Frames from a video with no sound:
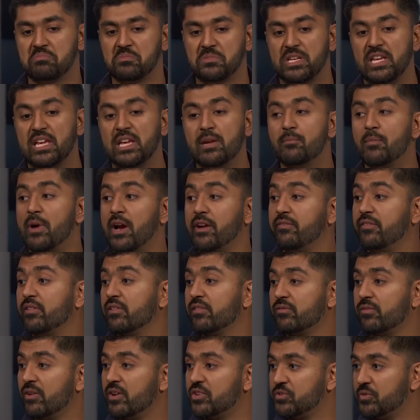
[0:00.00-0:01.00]
team might
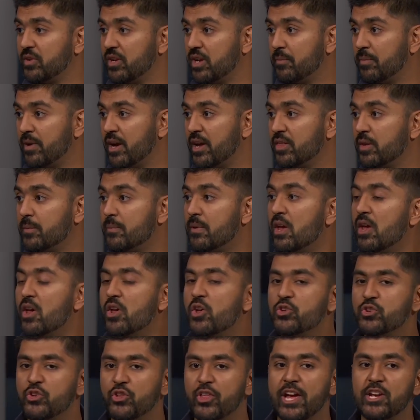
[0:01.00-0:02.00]
feel frustrated by them.
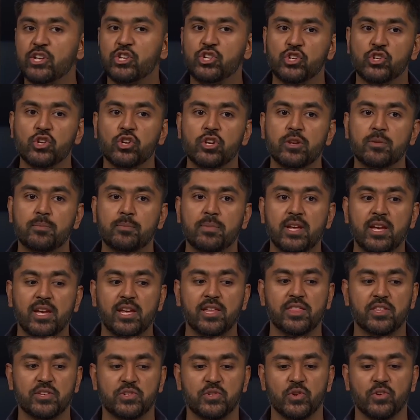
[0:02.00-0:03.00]
So that shouldn't
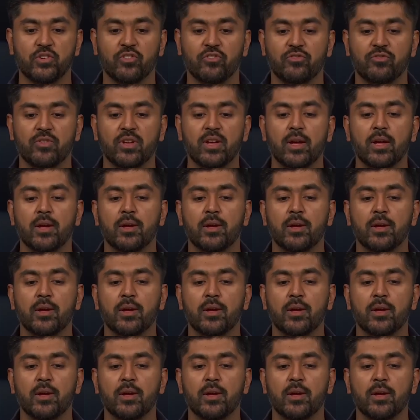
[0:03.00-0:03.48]
be the sort of